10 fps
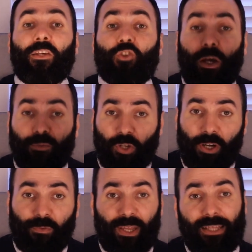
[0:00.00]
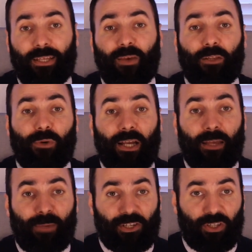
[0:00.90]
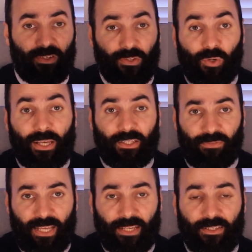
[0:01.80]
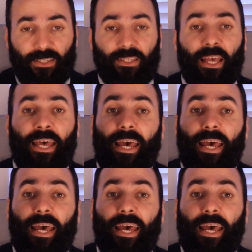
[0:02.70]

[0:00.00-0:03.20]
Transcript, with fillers: So I'm sorry for that email where I mentioned retroactive taxes,